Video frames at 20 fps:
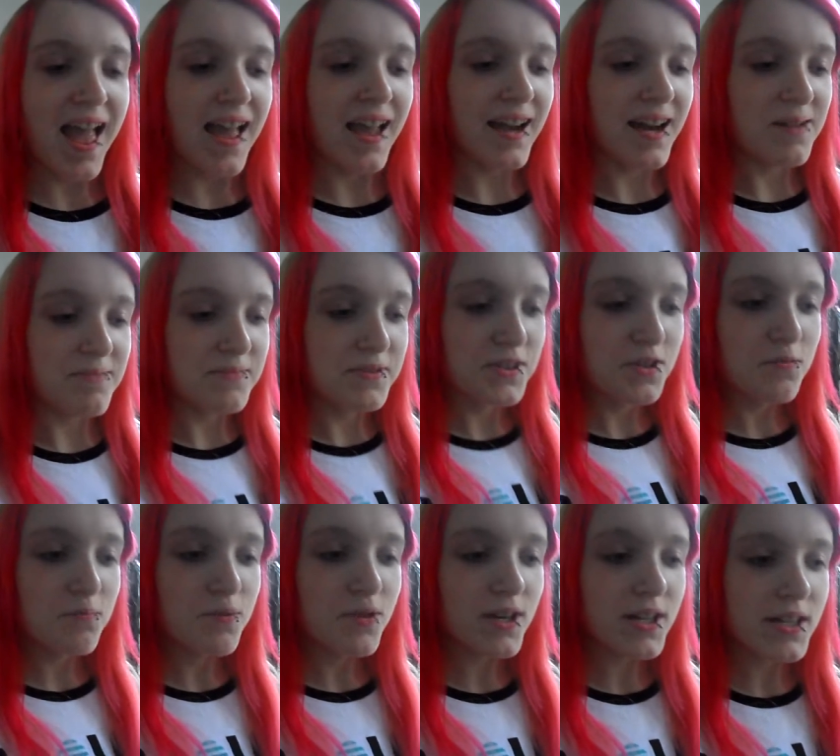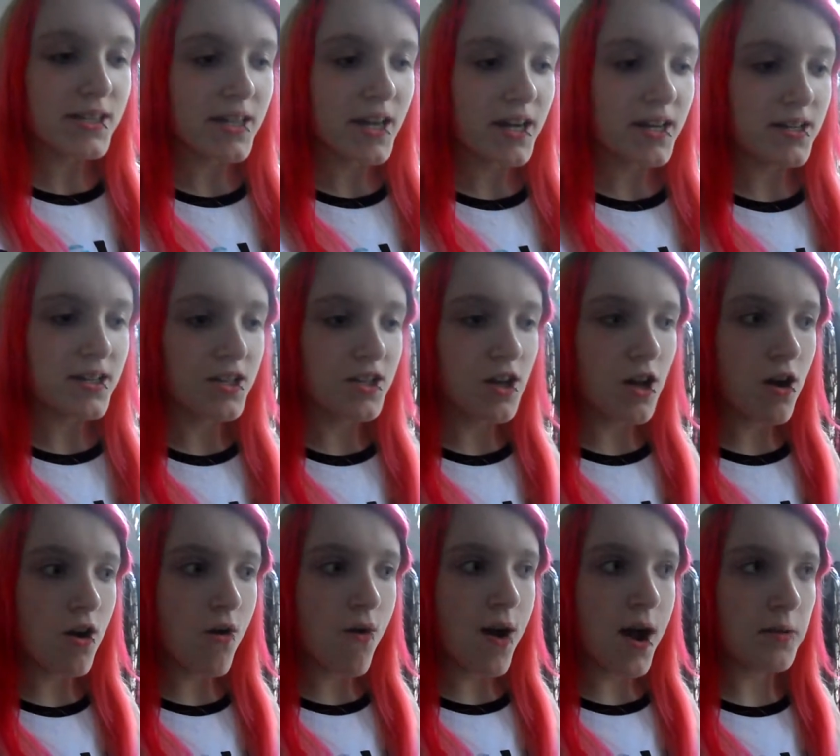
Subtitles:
and I'm super excited to go.